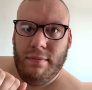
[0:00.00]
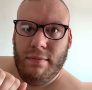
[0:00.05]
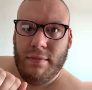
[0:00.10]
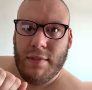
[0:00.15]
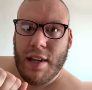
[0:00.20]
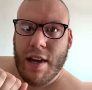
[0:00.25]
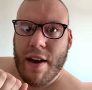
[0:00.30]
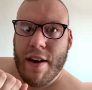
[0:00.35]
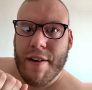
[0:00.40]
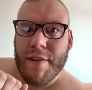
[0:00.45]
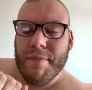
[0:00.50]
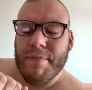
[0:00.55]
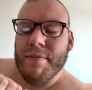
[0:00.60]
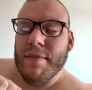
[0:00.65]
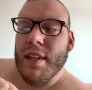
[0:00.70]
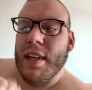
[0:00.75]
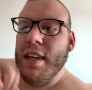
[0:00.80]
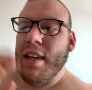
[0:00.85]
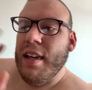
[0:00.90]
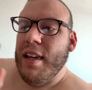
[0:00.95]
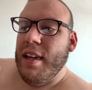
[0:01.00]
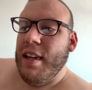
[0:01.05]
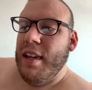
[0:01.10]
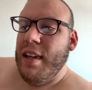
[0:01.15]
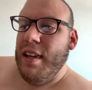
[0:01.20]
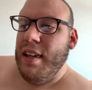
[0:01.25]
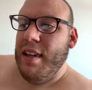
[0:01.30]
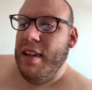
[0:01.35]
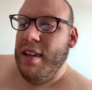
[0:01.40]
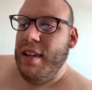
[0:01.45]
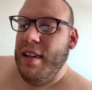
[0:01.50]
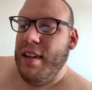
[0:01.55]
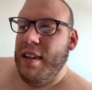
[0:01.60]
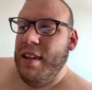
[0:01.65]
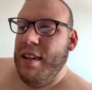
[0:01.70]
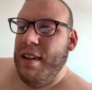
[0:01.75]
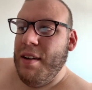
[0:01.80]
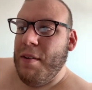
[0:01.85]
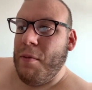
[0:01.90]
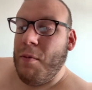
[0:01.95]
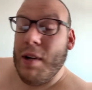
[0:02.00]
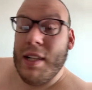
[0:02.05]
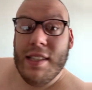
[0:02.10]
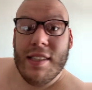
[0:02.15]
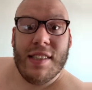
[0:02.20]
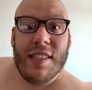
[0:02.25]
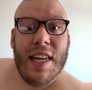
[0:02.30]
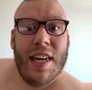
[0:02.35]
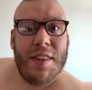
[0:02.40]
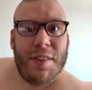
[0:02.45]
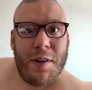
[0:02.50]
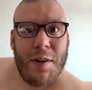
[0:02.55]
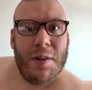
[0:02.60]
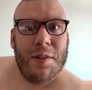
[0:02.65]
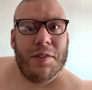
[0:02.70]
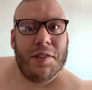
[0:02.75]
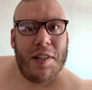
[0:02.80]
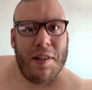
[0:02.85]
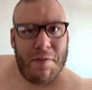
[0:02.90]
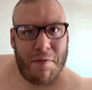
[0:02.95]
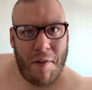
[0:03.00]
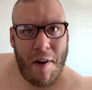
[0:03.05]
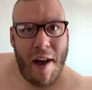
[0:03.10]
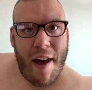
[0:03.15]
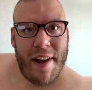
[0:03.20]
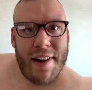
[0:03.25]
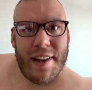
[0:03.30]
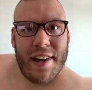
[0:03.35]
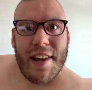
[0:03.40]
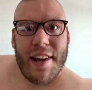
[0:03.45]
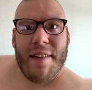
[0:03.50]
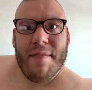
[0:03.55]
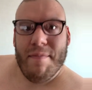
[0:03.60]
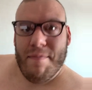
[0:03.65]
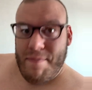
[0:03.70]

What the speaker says: Okay. Wednesday, Thursday, Friday.